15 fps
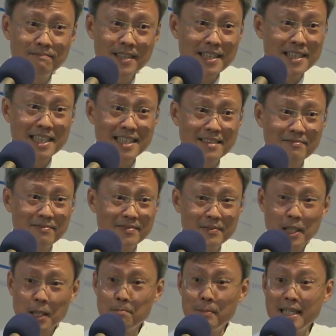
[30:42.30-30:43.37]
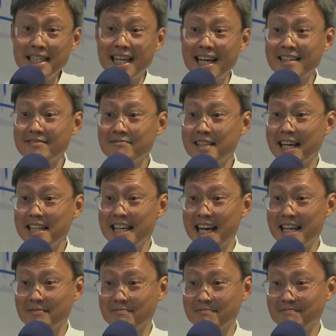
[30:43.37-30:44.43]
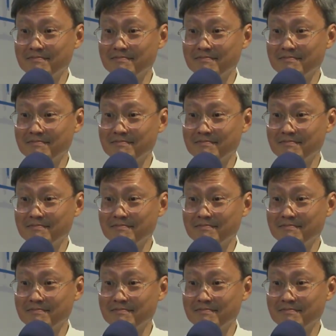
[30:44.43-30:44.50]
Isn't it? Been there, done that.